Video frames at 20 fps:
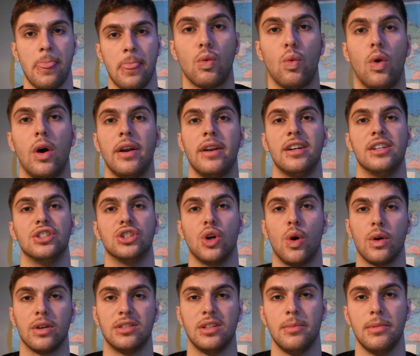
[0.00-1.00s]
Number one is
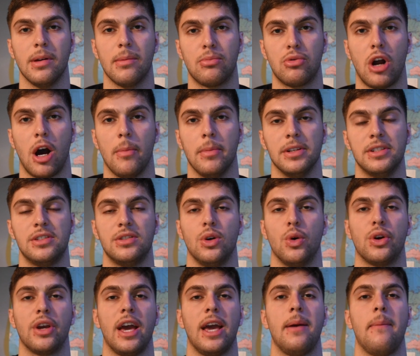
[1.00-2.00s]
going to be the promise.
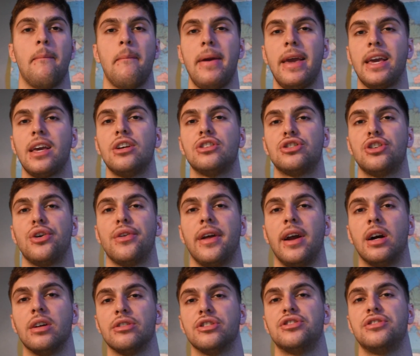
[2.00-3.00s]
Okay, making sure
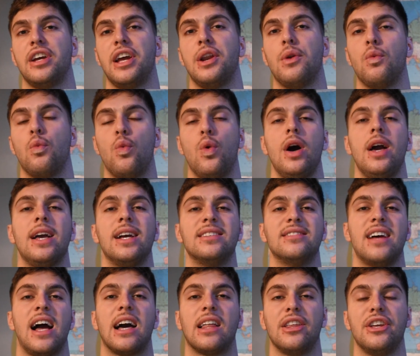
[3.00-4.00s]
they understand what
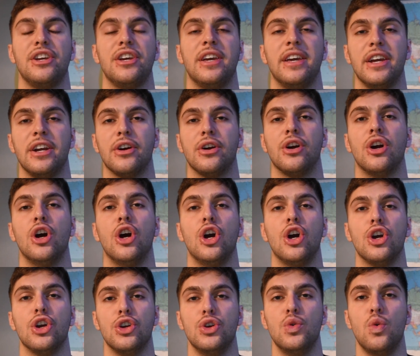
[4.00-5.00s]
exactly here
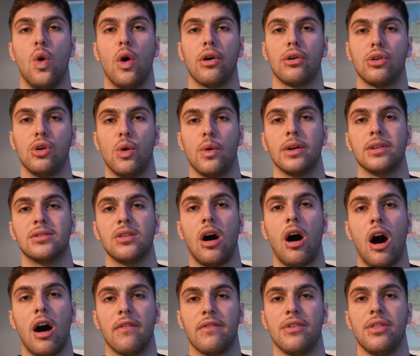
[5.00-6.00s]
you are going to
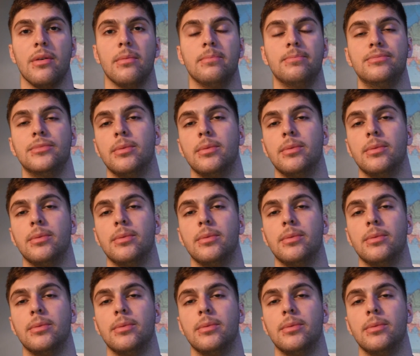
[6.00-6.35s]
offer them.